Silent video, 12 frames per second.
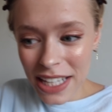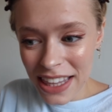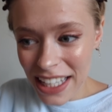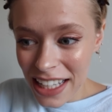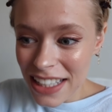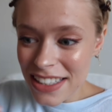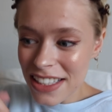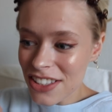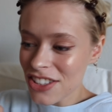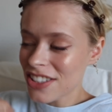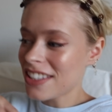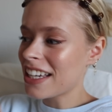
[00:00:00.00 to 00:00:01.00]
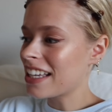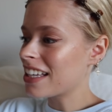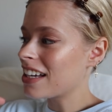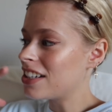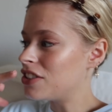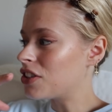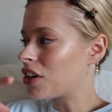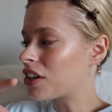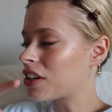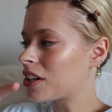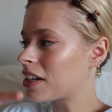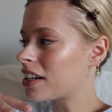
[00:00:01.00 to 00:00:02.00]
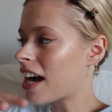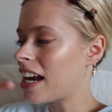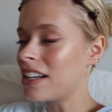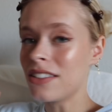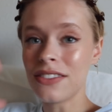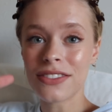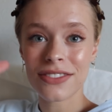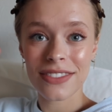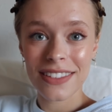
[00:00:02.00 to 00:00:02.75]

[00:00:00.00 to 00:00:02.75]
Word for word: I think because it's just like a darker kind of